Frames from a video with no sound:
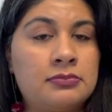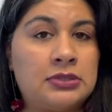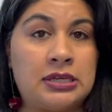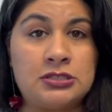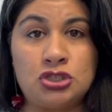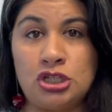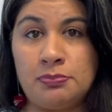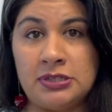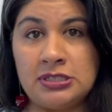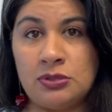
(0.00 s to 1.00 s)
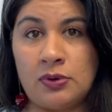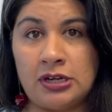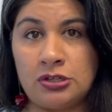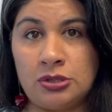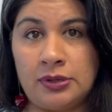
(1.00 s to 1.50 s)
That's a cheap, easy way
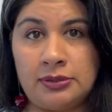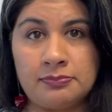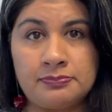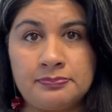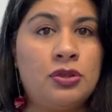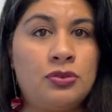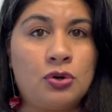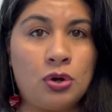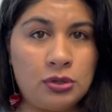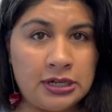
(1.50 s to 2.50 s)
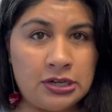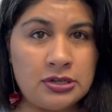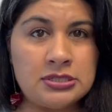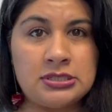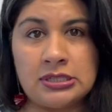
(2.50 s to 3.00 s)
to do it. The goal here
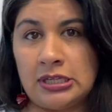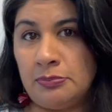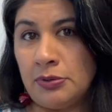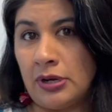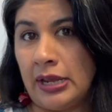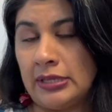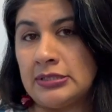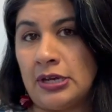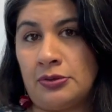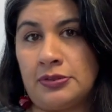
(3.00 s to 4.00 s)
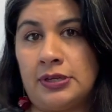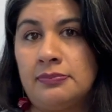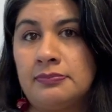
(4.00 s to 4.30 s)
is to keep your hands healthy.